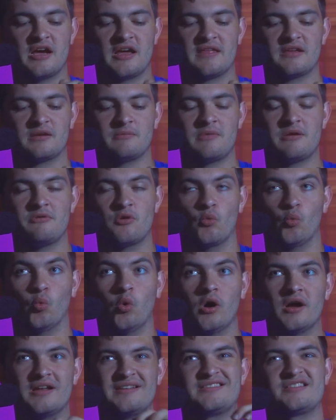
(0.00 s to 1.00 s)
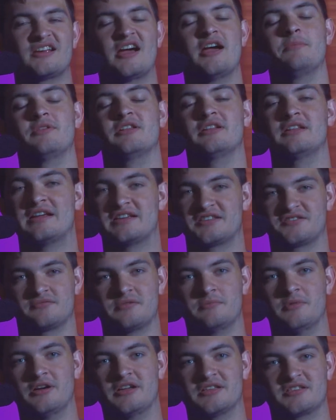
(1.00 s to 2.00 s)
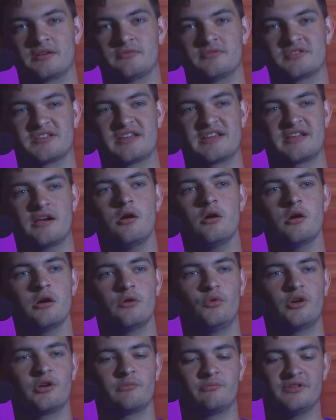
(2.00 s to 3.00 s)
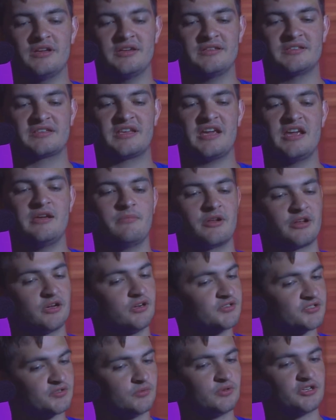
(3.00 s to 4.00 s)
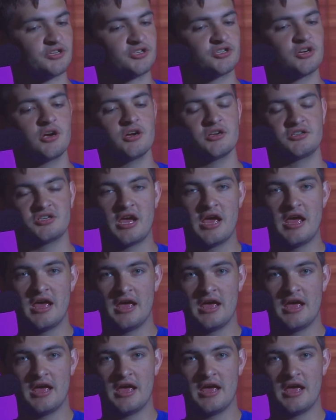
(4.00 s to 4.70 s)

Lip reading: I think maybe one time in the last 3 months I was like, oh, I want to play this game and I also want to charge.